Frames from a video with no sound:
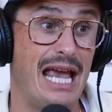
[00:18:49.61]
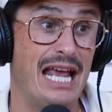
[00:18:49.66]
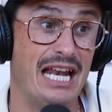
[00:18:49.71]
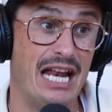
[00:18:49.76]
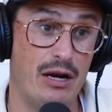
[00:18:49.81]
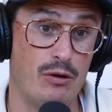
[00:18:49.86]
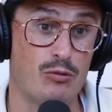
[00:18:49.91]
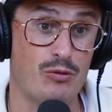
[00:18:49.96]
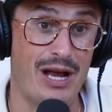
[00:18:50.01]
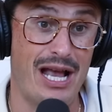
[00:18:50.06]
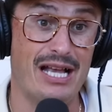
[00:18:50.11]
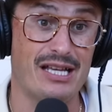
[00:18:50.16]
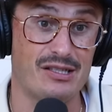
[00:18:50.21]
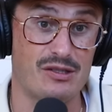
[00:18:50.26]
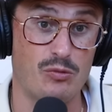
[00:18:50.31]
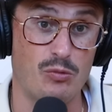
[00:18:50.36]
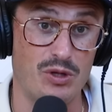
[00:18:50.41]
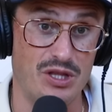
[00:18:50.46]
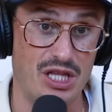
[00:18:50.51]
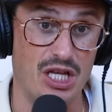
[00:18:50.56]
and at
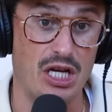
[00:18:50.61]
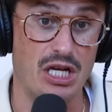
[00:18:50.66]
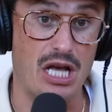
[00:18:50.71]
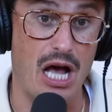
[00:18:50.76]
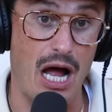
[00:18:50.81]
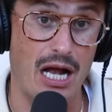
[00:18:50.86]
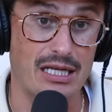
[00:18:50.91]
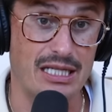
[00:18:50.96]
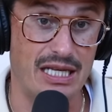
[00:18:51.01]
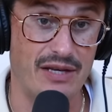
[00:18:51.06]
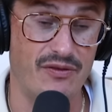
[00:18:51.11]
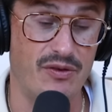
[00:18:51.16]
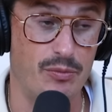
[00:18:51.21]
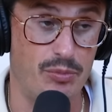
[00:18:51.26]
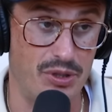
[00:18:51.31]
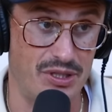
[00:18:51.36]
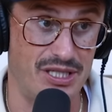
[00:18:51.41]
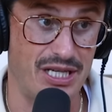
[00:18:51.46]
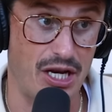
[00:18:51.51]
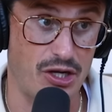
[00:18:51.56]
rest with the God given
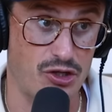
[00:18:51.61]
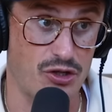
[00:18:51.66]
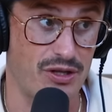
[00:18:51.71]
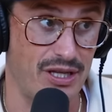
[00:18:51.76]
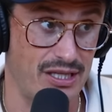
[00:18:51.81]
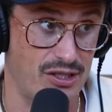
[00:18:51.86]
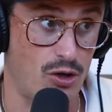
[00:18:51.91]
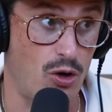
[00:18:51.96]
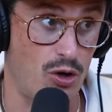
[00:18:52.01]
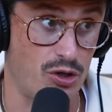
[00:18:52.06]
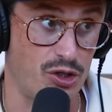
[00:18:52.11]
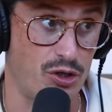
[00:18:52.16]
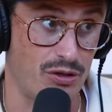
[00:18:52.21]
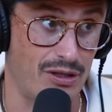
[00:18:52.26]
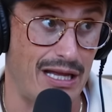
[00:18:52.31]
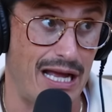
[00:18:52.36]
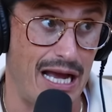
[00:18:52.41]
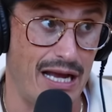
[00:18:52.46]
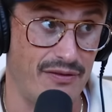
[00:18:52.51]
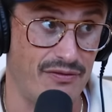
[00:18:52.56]
potential that's on your
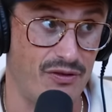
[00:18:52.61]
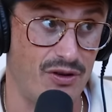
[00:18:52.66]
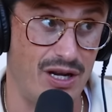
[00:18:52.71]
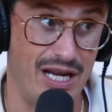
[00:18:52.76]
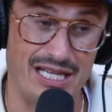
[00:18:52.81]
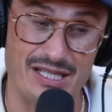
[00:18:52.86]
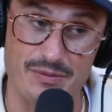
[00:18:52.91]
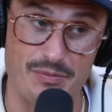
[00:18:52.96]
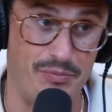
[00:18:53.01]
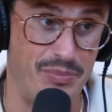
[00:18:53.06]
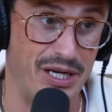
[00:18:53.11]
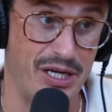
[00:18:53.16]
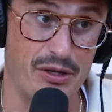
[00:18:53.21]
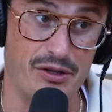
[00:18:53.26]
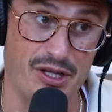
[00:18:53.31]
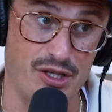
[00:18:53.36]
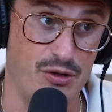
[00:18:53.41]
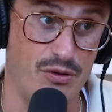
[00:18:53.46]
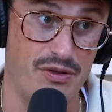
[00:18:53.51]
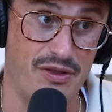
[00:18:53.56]
life. It's bigger
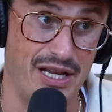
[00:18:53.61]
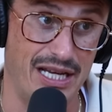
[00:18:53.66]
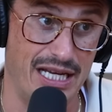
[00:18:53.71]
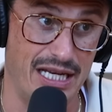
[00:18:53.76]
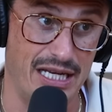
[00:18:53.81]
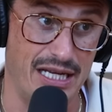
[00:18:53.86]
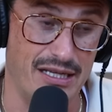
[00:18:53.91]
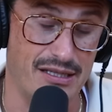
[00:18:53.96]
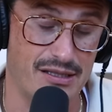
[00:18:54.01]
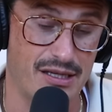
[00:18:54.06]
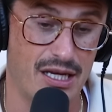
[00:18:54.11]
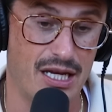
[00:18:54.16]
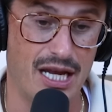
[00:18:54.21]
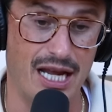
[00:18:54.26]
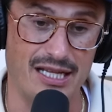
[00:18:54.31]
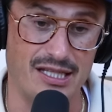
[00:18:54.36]
than it's you really think good. it is.